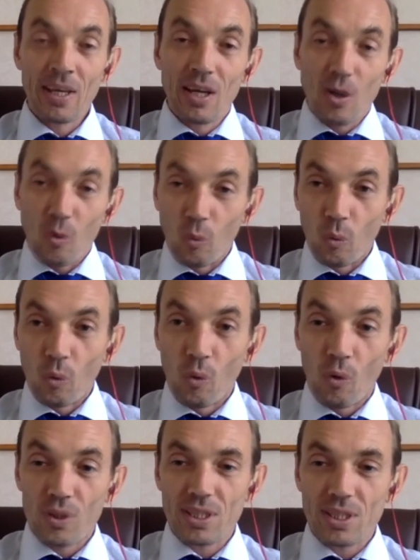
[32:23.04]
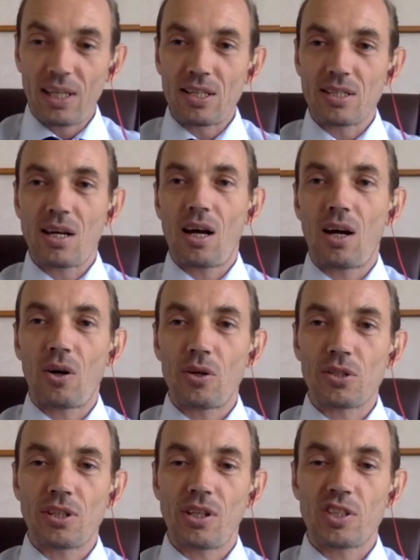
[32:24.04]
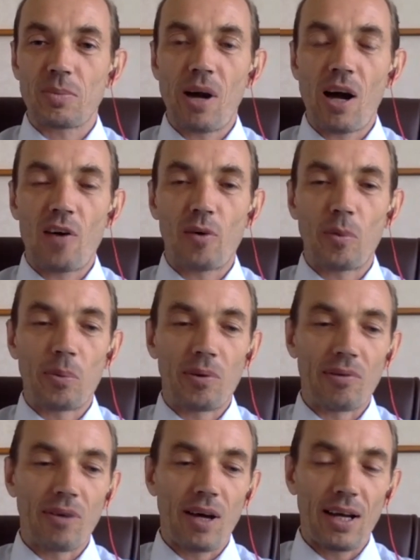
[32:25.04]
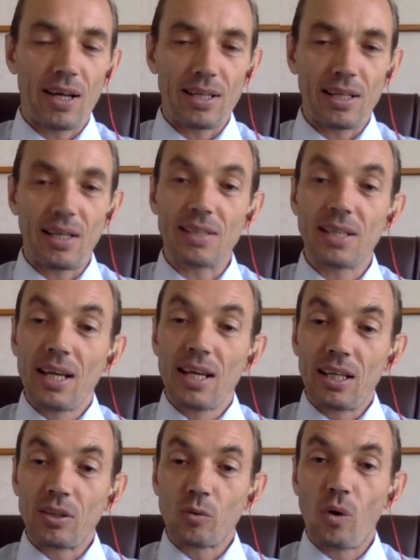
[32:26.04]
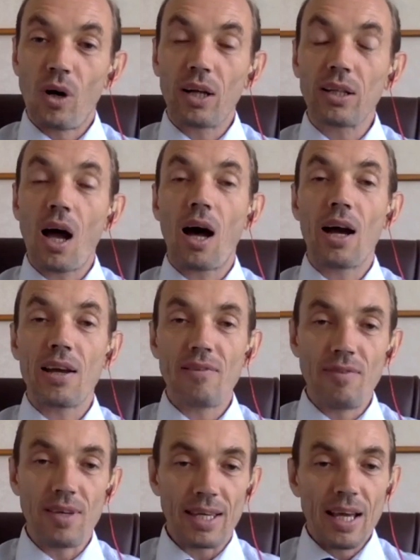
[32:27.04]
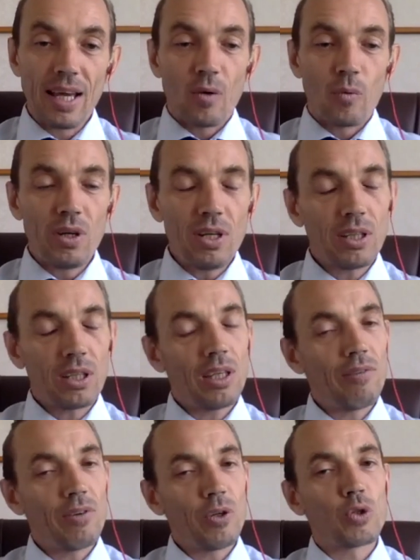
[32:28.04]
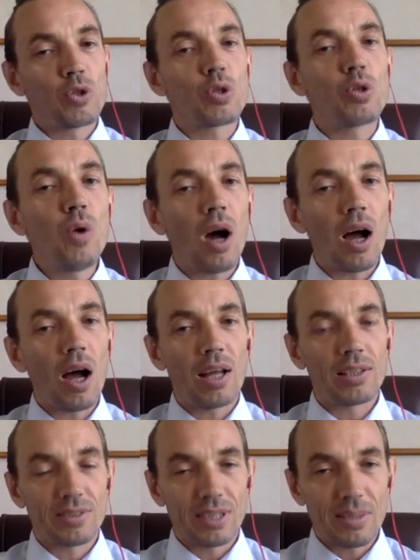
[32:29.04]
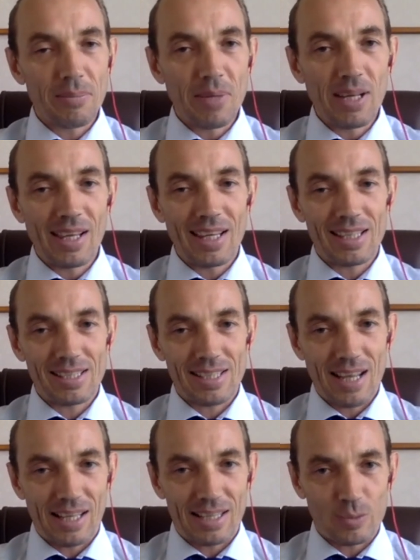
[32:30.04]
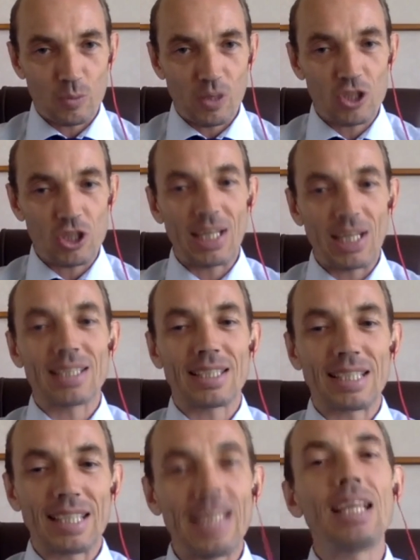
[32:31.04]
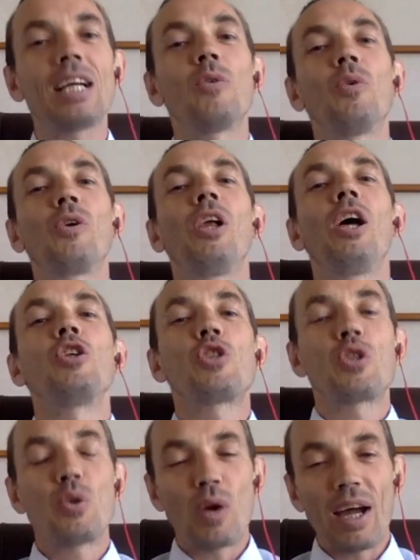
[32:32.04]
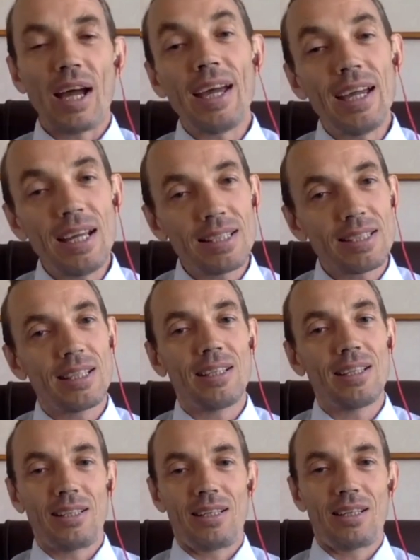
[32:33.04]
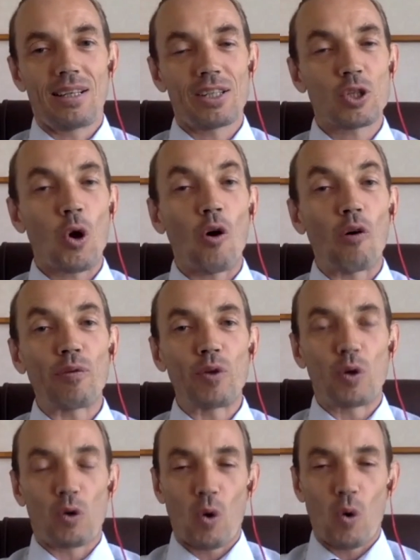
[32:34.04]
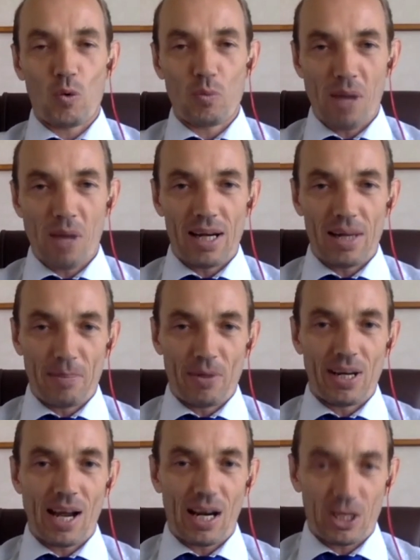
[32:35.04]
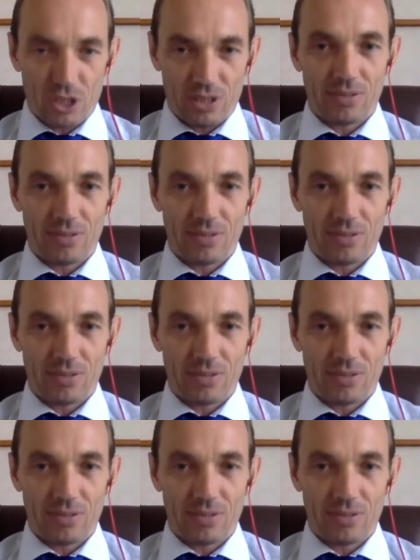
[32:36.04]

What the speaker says: What Kintaro Cells Power provide is in one IV, we give you 200 million cells, which is equal to 18 years of your own body production.